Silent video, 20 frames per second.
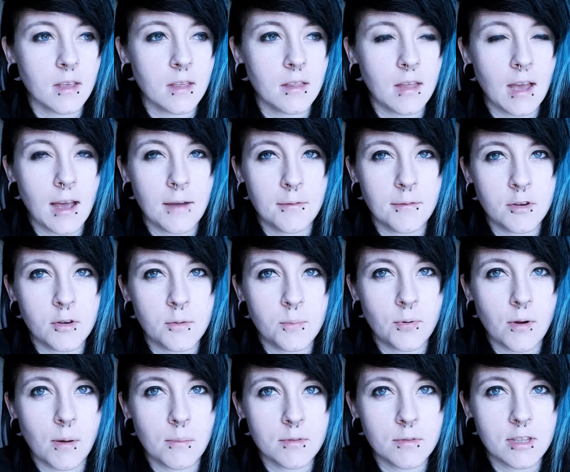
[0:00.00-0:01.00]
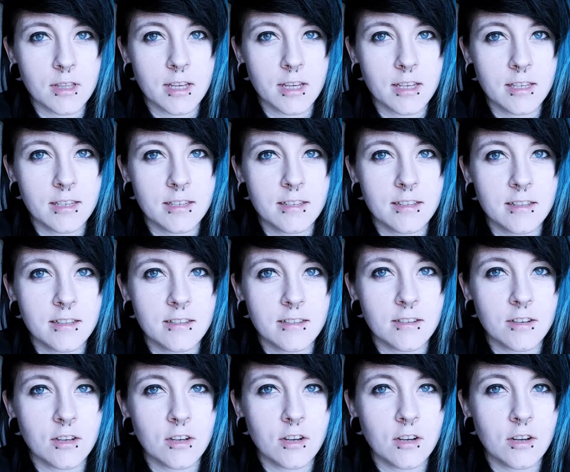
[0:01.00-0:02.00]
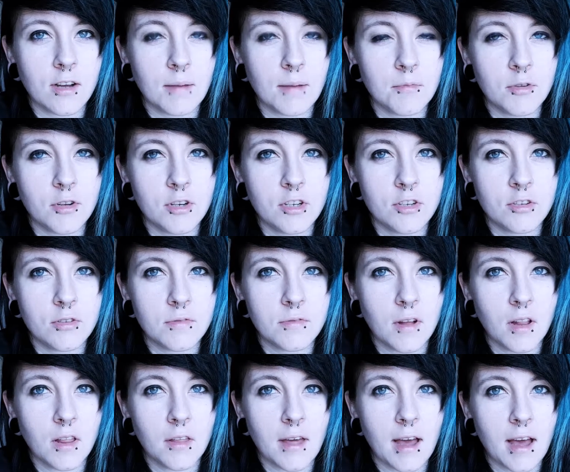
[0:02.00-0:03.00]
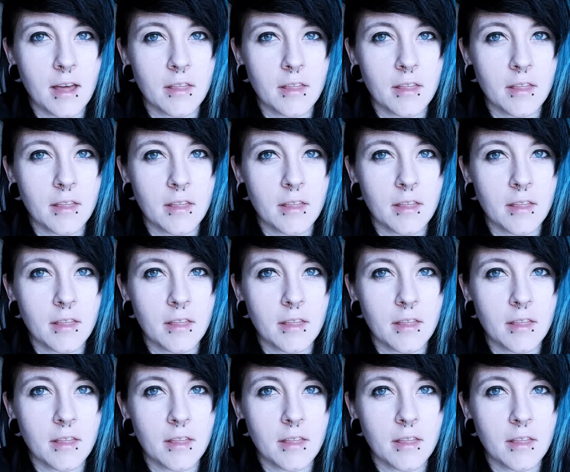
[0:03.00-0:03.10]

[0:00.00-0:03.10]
We have done a prompt list, so I'm going to just follow that, I